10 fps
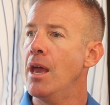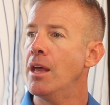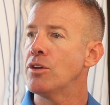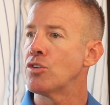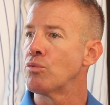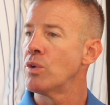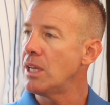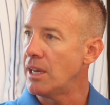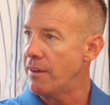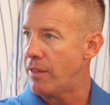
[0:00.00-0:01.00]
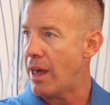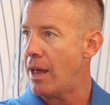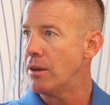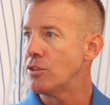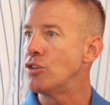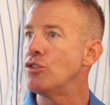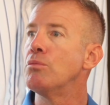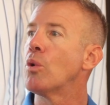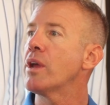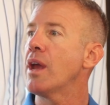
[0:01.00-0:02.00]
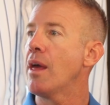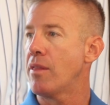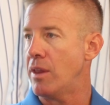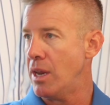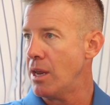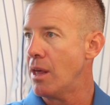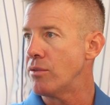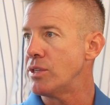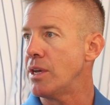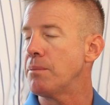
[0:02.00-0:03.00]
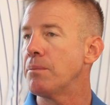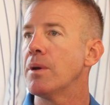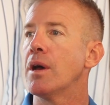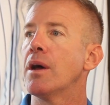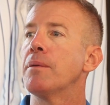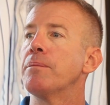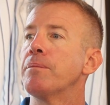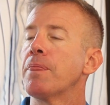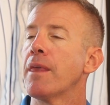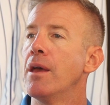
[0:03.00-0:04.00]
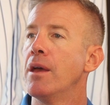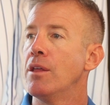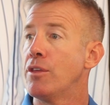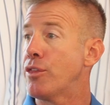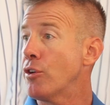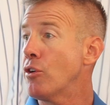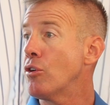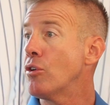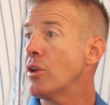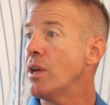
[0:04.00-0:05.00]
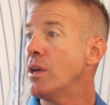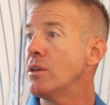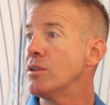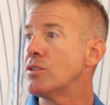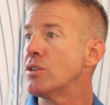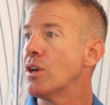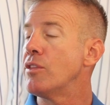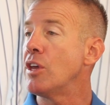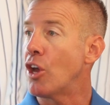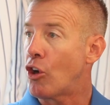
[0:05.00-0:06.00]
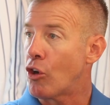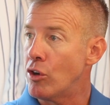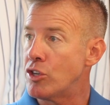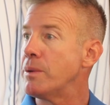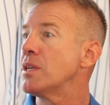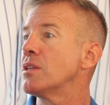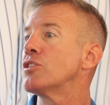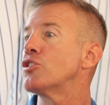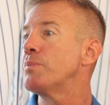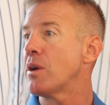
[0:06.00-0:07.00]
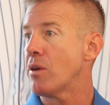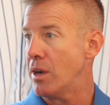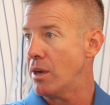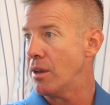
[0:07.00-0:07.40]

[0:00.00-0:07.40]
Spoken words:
and to really live that, to do more together than any other team. The third is the encouragement and the spirit